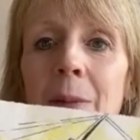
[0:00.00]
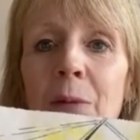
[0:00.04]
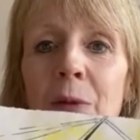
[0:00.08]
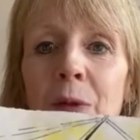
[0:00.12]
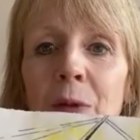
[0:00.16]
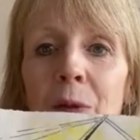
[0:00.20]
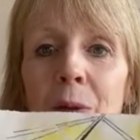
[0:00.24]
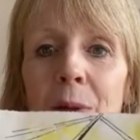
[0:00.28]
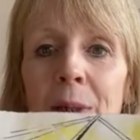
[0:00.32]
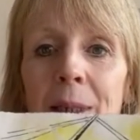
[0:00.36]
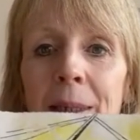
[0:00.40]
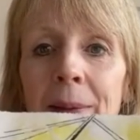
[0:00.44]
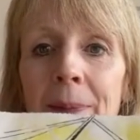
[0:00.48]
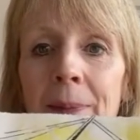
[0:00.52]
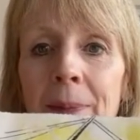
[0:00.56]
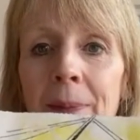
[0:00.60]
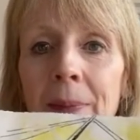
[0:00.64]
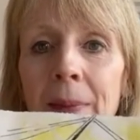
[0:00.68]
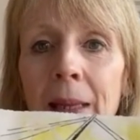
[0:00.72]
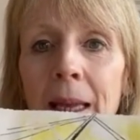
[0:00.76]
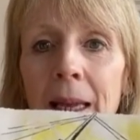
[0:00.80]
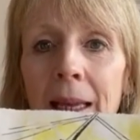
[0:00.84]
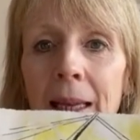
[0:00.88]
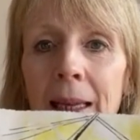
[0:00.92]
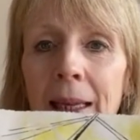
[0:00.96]
drawing
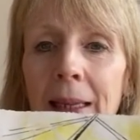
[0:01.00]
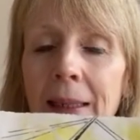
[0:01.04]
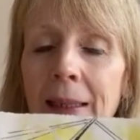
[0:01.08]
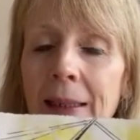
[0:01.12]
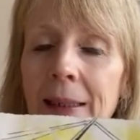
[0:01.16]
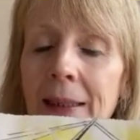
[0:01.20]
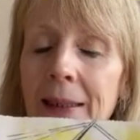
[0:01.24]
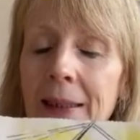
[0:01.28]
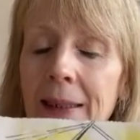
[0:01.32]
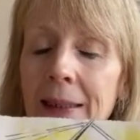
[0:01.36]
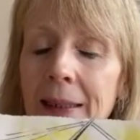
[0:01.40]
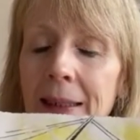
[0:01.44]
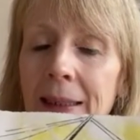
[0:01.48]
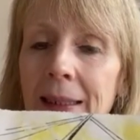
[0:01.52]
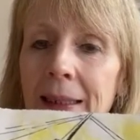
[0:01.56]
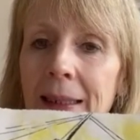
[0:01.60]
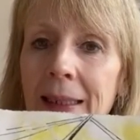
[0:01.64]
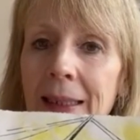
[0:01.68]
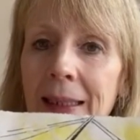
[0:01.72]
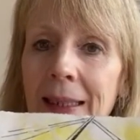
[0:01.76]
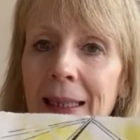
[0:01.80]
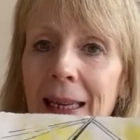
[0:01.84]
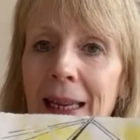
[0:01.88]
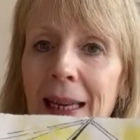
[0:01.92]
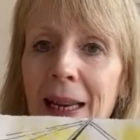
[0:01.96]

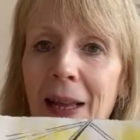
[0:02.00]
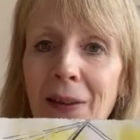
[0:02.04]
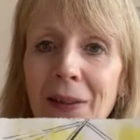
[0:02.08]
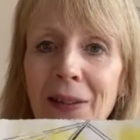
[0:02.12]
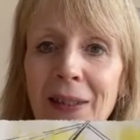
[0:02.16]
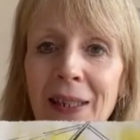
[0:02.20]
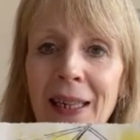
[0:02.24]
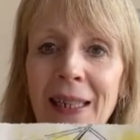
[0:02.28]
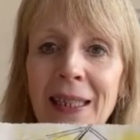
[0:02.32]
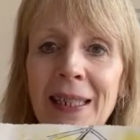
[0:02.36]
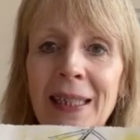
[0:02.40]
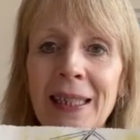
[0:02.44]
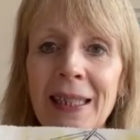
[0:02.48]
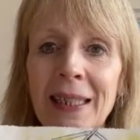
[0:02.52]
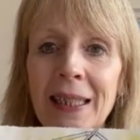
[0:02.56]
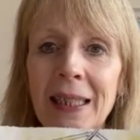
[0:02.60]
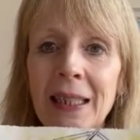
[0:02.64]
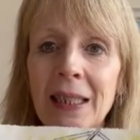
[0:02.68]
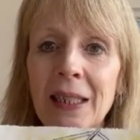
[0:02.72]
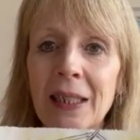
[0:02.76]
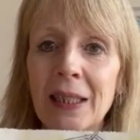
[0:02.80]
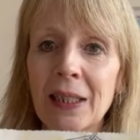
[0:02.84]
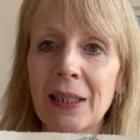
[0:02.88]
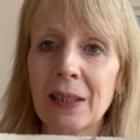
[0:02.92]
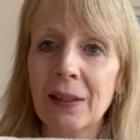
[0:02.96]
canal site
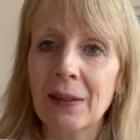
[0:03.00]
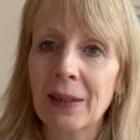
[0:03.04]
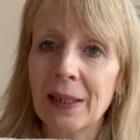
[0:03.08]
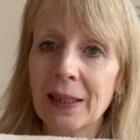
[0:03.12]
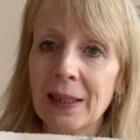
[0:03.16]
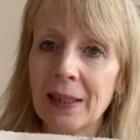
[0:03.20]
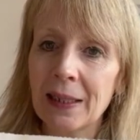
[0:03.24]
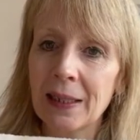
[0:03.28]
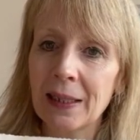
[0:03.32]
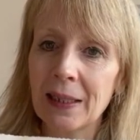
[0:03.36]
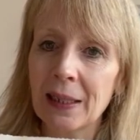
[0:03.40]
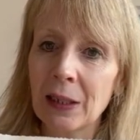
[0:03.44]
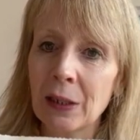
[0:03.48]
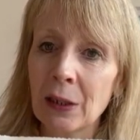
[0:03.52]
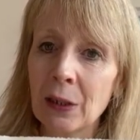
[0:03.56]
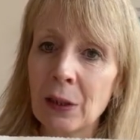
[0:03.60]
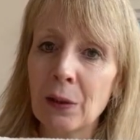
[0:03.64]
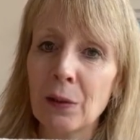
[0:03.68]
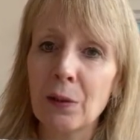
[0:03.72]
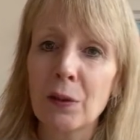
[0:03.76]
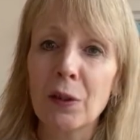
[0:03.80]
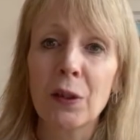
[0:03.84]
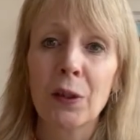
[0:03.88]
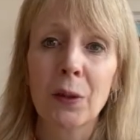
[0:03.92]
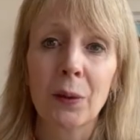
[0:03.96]
scenes. So this is the new
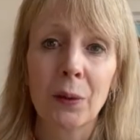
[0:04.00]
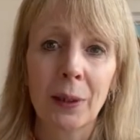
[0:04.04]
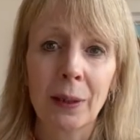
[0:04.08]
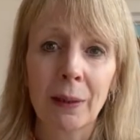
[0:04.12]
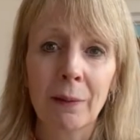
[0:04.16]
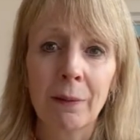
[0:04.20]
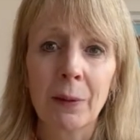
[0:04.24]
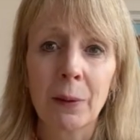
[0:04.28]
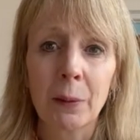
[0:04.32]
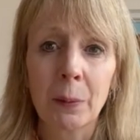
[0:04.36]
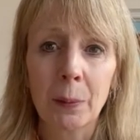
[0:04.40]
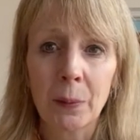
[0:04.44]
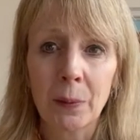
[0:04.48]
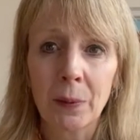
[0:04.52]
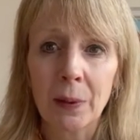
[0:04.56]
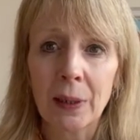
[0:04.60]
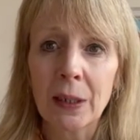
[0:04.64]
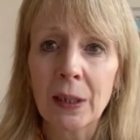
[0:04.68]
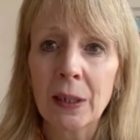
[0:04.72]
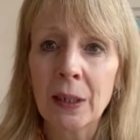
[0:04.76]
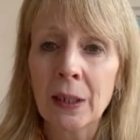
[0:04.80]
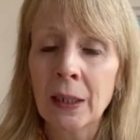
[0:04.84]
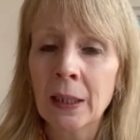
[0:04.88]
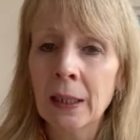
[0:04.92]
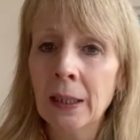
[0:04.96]
Stockingfield
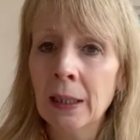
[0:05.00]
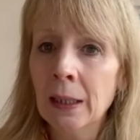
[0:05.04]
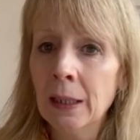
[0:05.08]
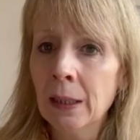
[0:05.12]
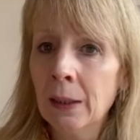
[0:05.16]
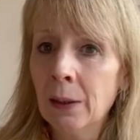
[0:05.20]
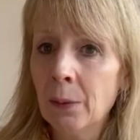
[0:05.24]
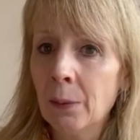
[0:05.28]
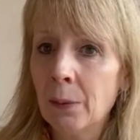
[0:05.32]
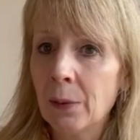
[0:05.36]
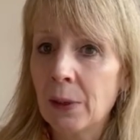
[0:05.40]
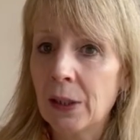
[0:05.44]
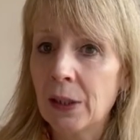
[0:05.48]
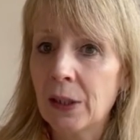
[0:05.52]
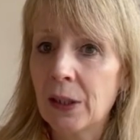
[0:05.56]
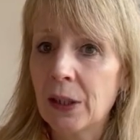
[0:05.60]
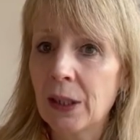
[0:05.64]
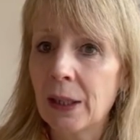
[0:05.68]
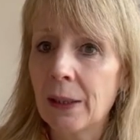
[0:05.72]
Bridge, which